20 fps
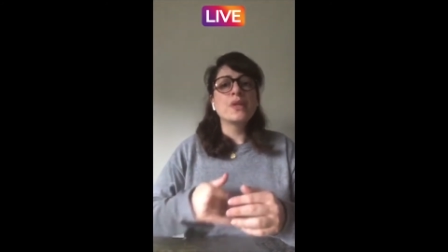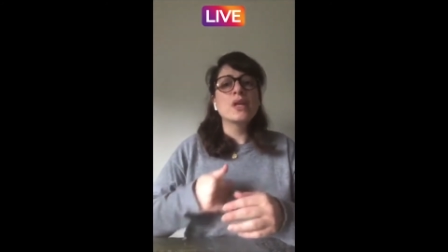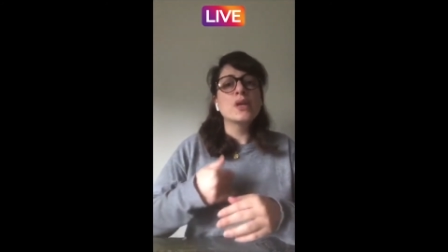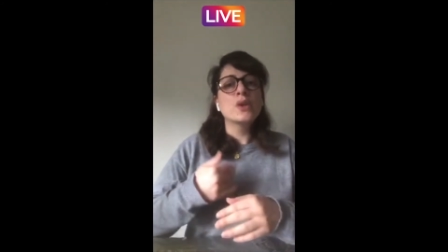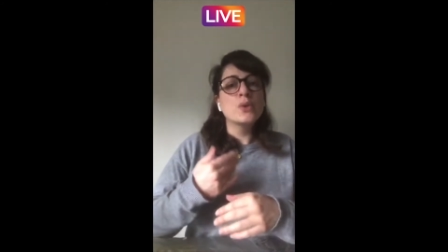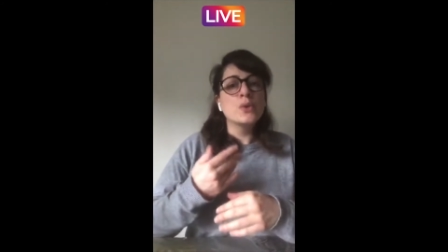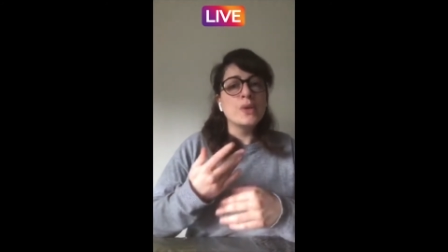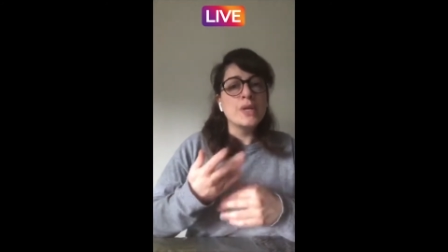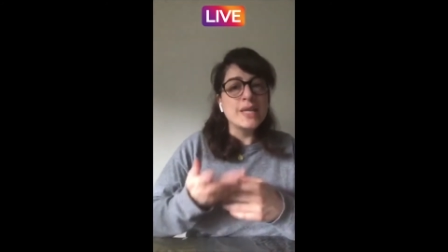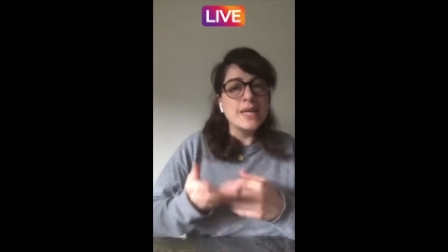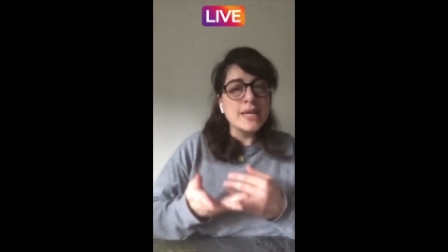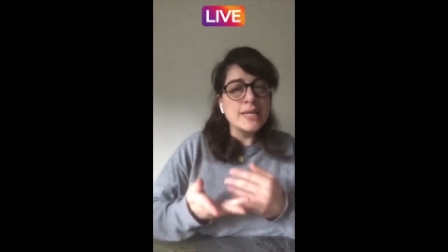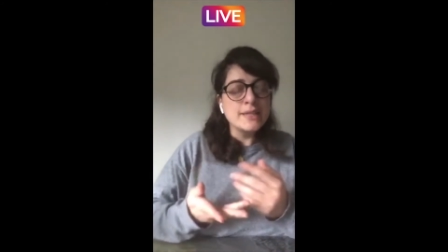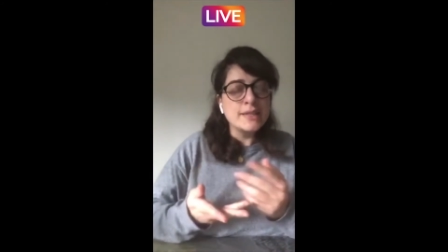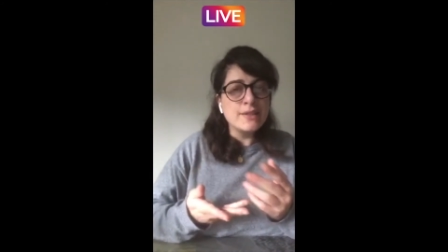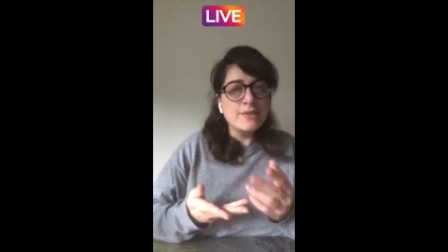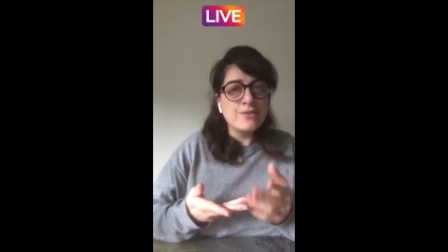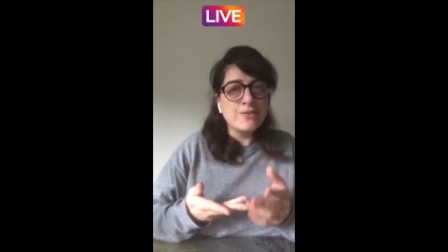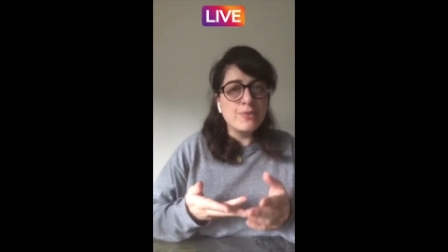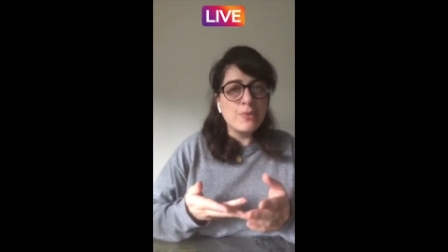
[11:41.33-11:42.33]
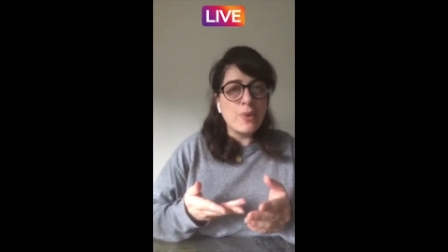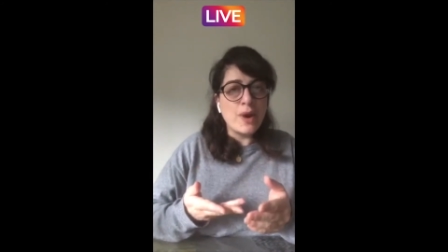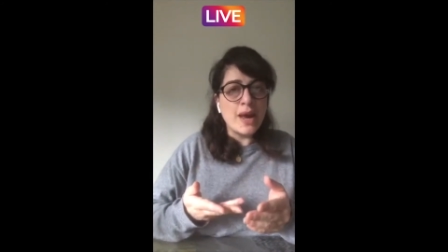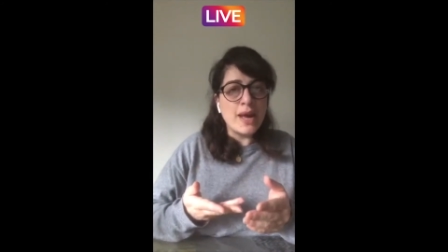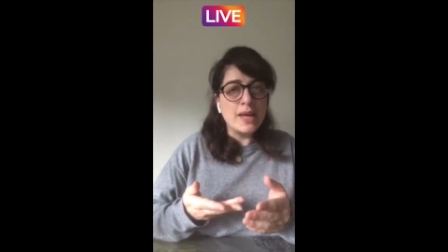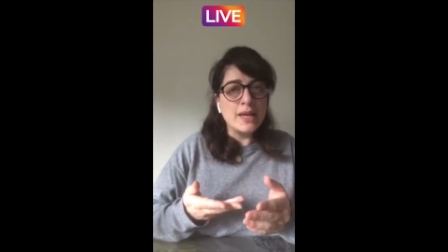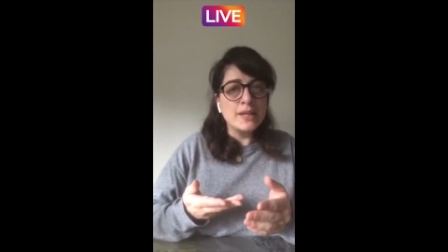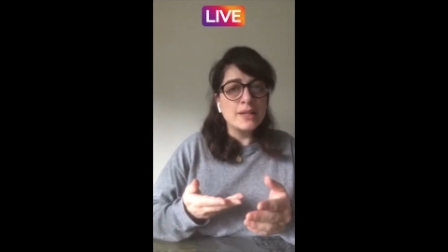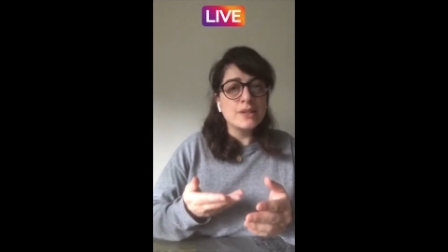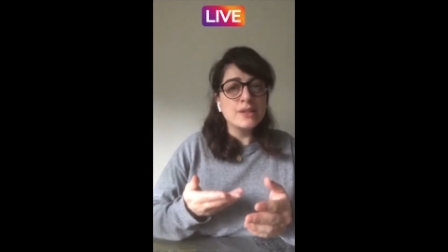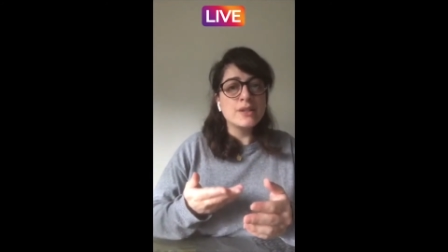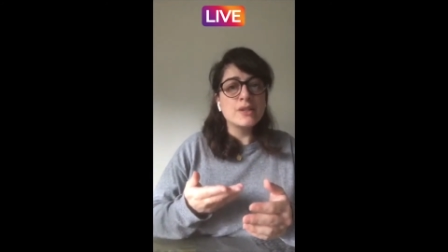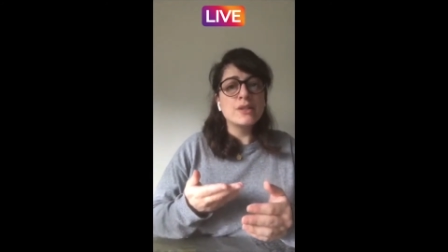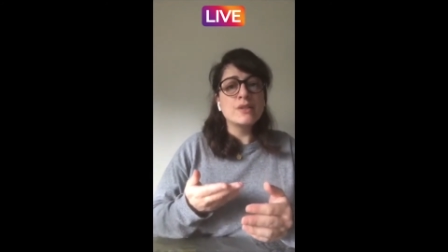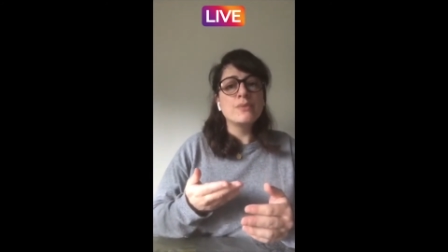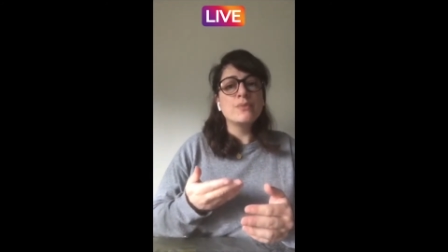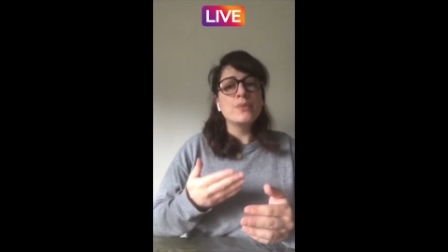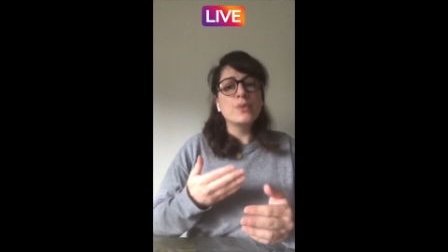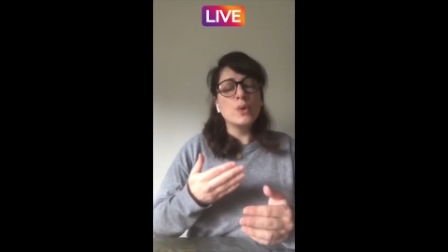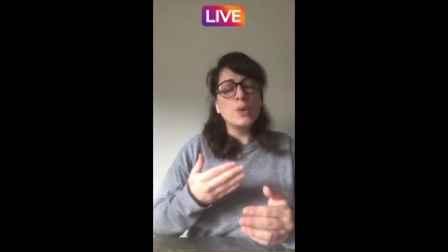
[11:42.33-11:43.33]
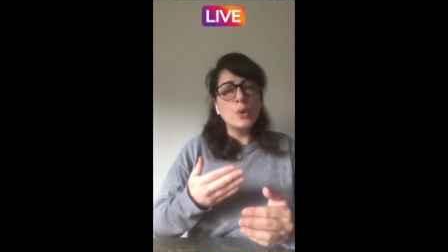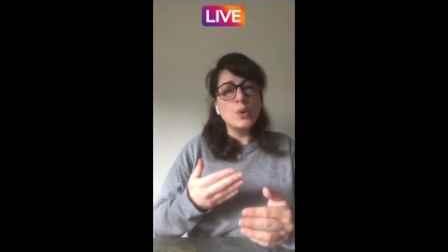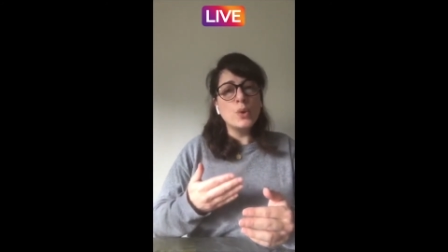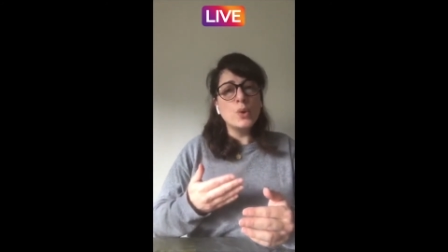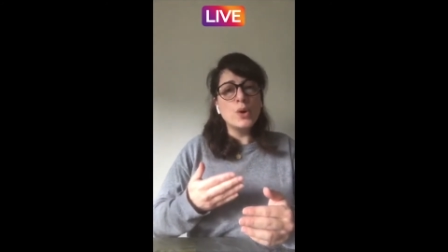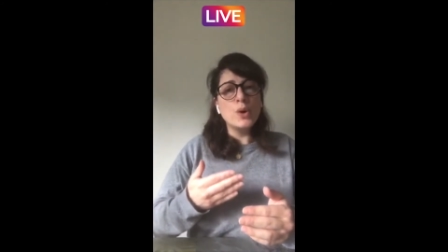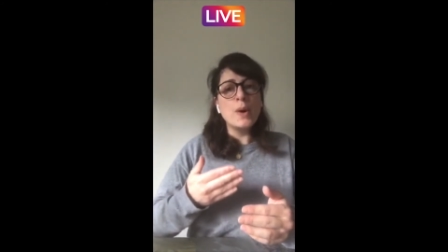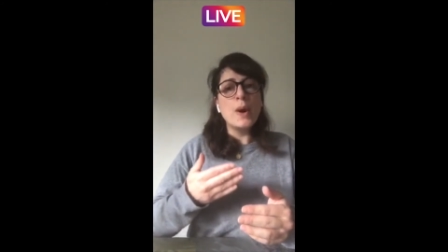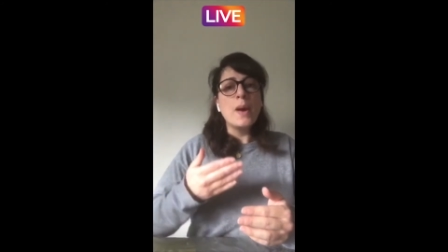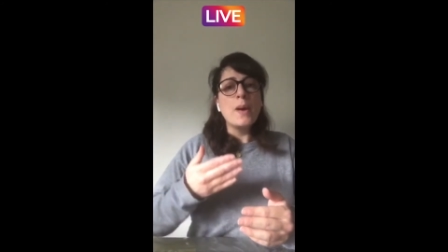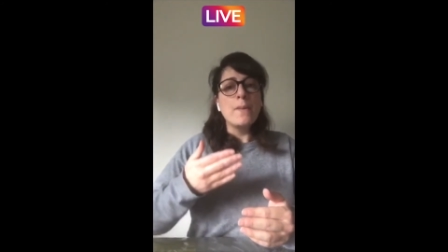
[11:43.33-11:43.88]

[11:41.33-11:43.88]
creative brands, or